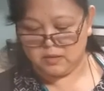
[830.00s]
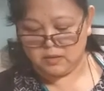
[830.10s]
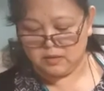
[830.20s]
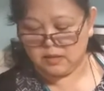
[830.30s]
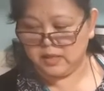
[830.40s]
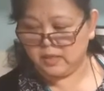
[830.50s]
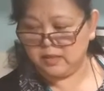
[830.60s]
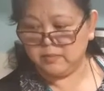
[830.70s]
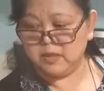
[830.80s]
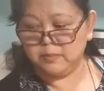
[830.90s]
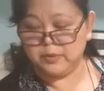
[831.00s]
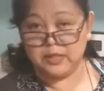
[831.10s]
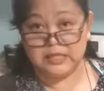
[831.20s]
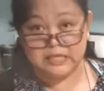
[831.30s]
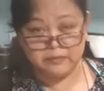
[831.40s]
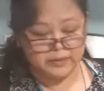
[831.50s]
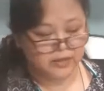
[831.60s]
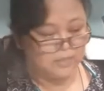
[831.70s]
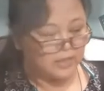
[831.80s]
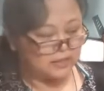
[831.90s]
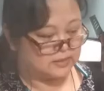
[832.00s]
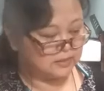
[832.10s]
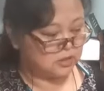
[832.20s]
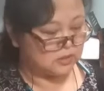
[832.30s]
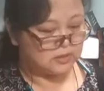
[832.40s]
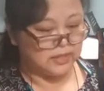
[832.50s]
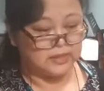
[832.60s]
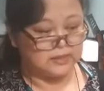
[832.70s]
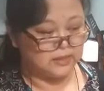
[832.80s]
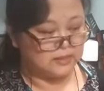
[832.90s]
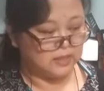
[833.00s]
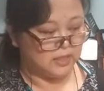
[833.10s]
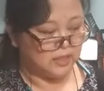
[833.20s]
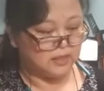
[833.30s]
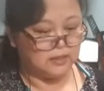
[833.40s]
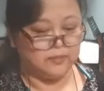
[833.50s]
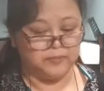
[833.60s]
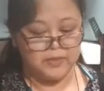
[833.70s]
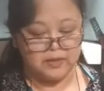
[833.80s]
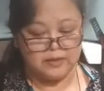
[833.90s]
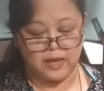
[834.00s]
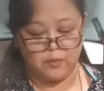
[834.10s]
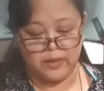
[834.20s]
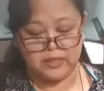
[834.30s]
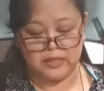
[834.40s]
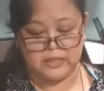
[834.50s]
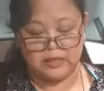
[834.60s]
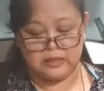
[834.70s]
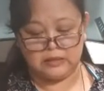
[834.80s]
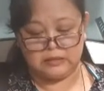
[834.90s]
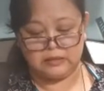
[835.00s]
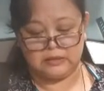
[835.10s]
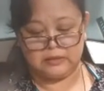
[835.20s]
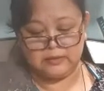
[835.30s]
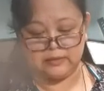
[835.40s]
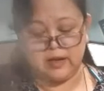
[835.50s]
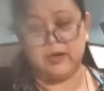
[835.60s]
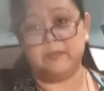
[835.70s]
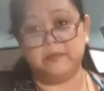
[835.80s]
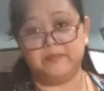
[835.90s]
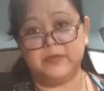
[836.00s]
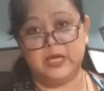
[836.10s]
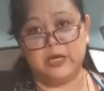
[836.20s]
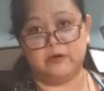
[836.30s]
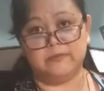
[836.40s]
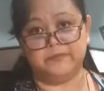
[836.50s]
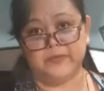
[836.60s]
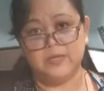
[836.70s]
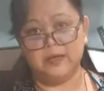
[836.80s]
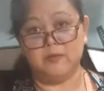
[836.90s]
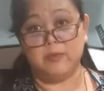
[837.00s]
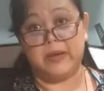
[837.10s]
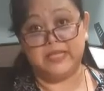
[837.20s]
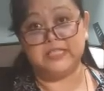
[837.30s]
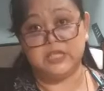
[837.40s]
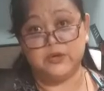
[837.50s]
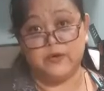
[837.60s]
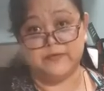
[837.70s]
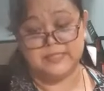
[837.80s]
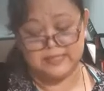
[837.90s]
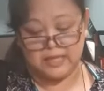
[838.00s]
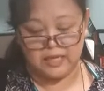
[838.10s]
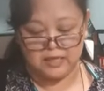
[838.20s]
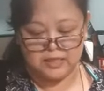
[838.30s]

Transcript: And then I'm going to put a little bit of that steak seasoning. That way they kind of, you know, reminds you of the steak.